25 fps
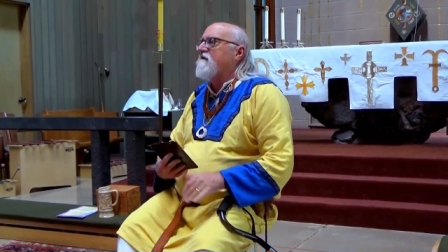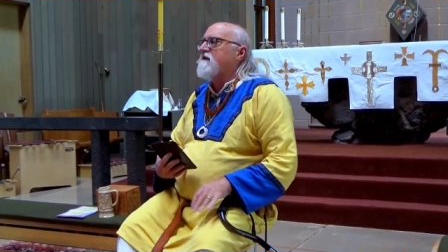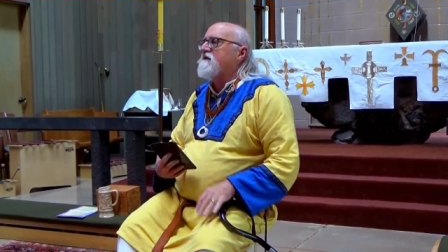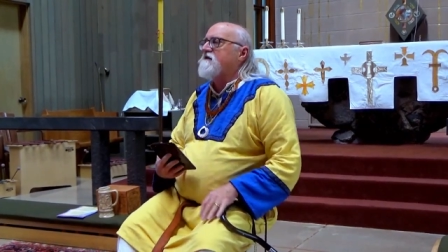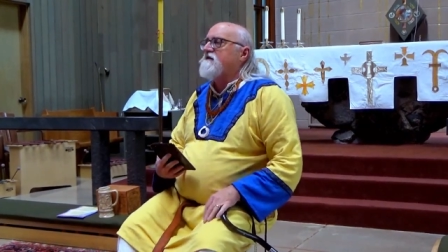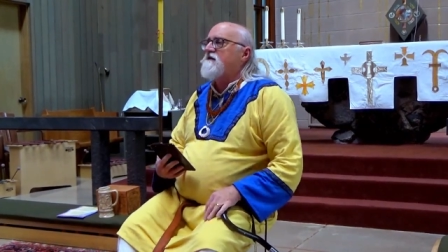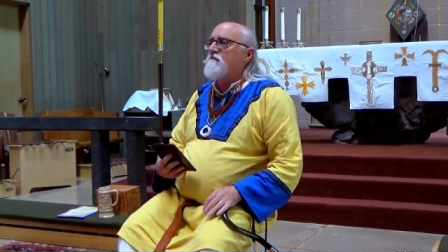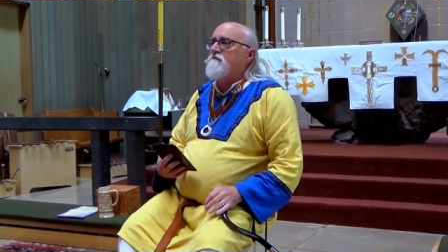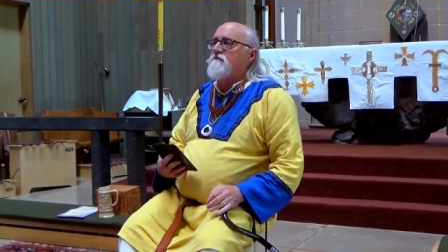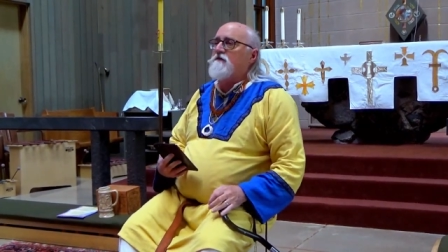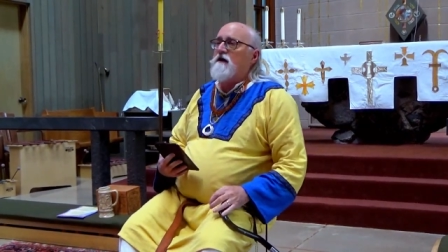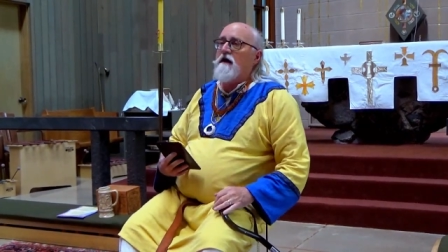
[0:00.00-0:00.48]
and
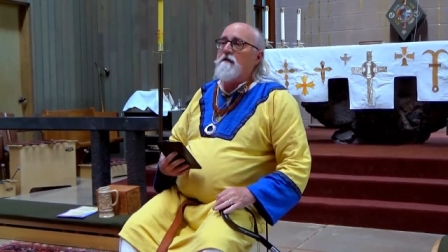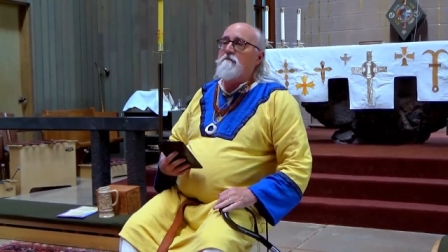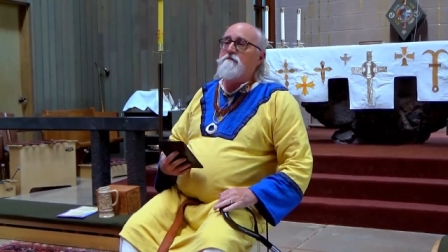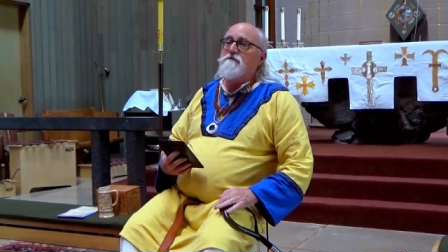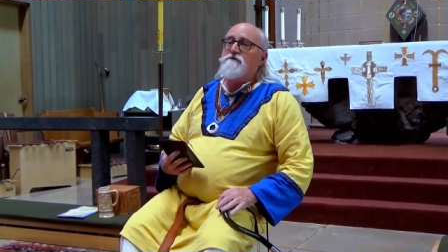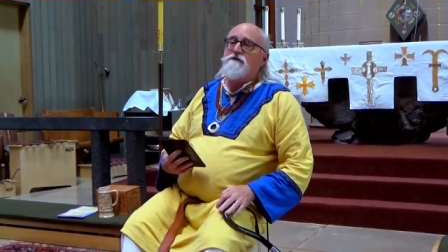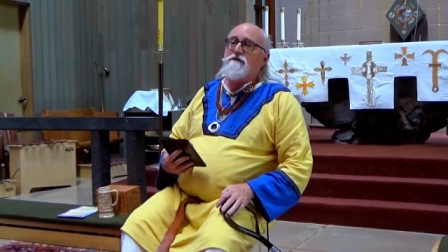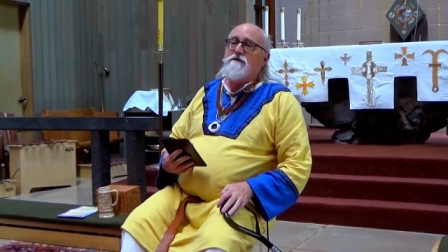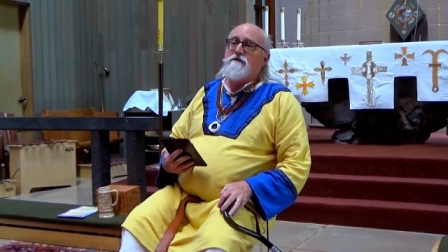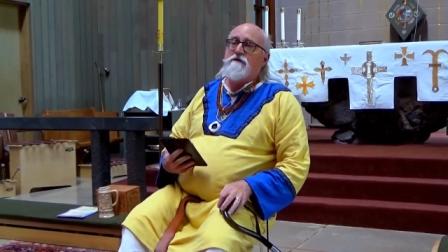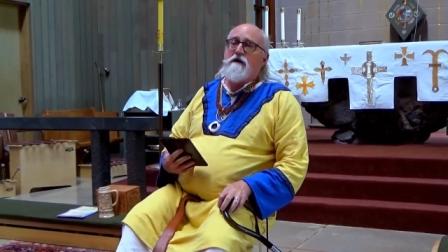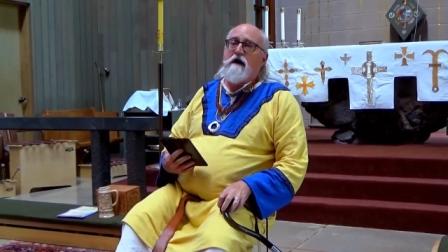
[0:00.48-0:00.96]

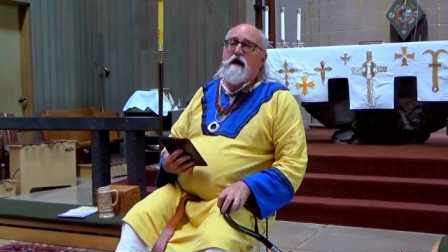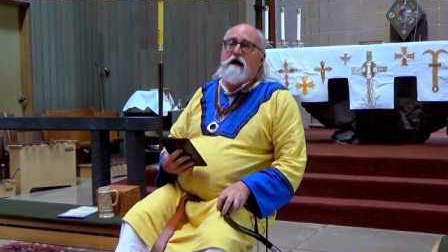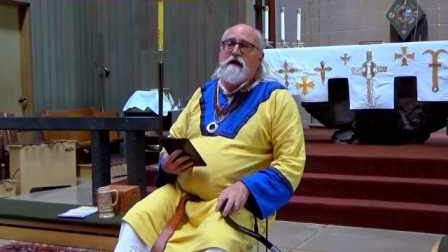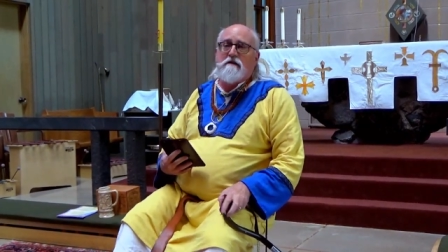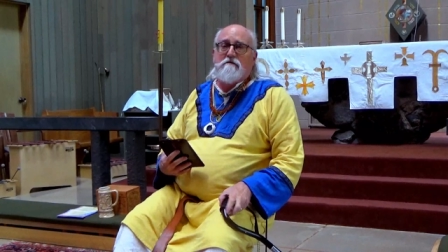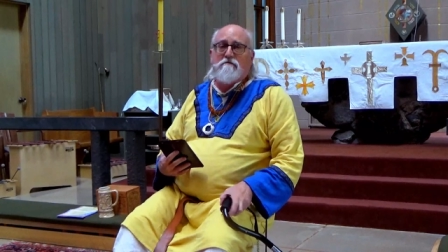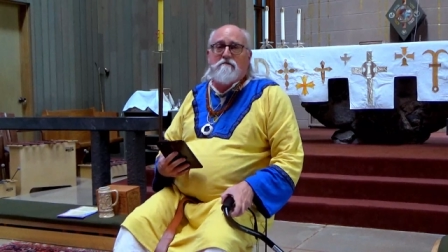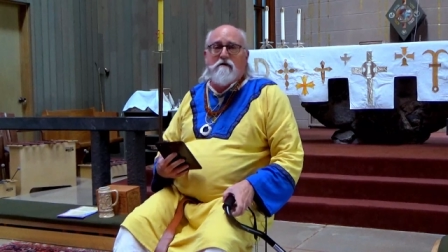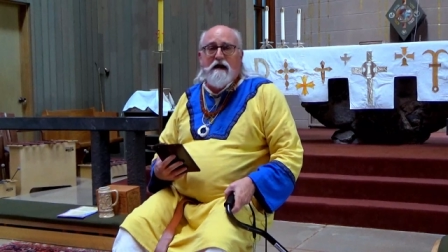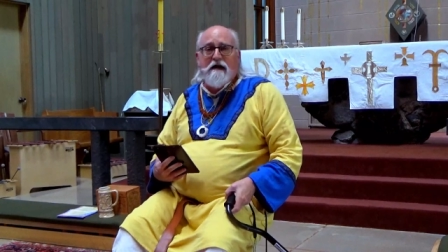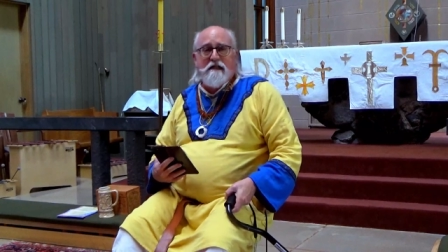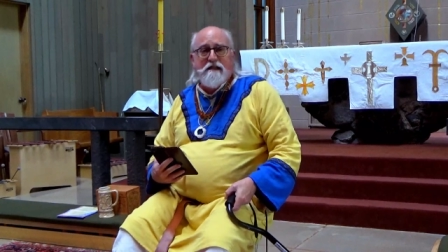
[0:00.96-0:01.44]
sometimes they're
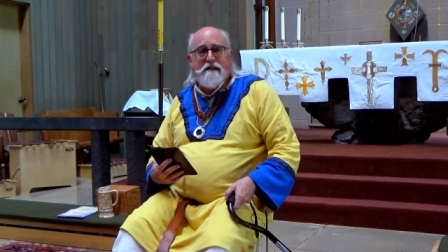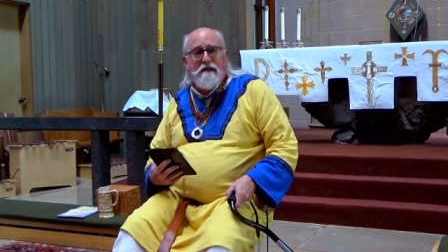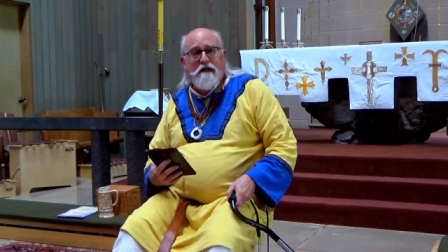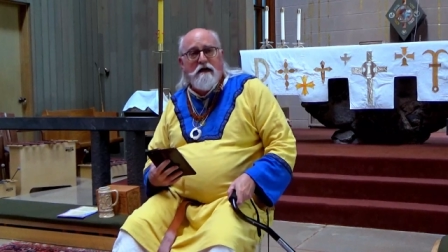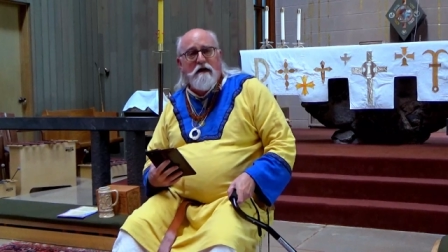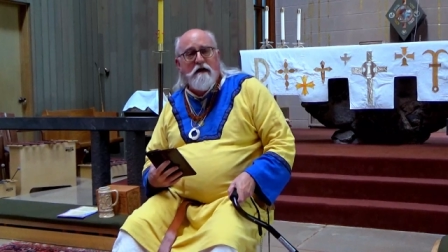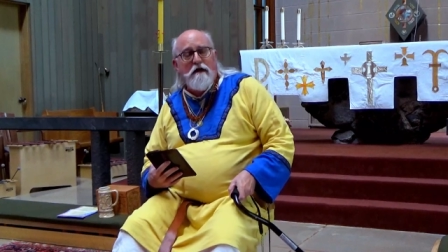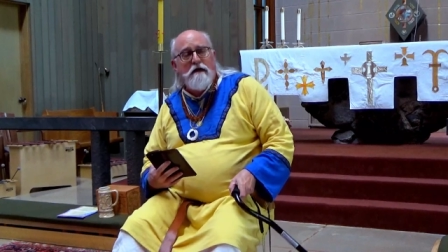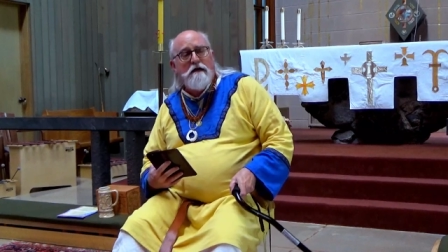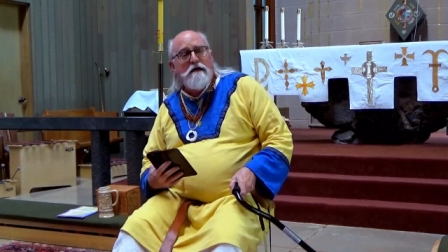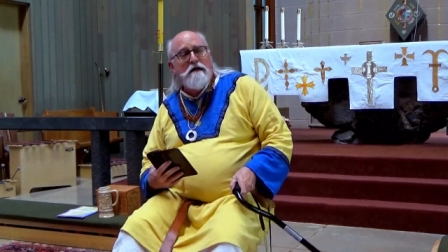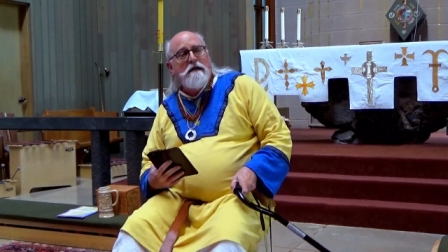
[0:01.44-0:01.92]
not right
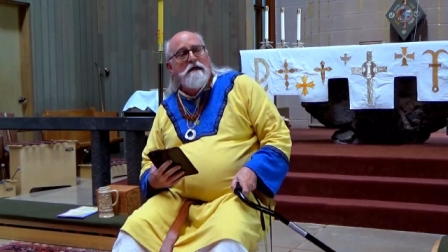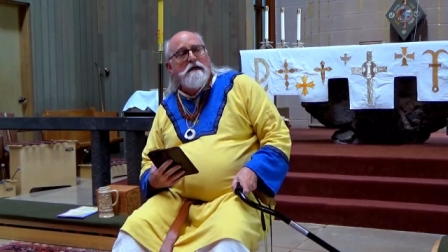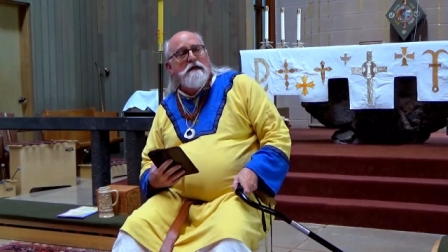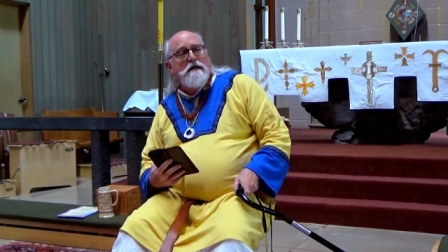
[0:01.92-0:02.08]
there.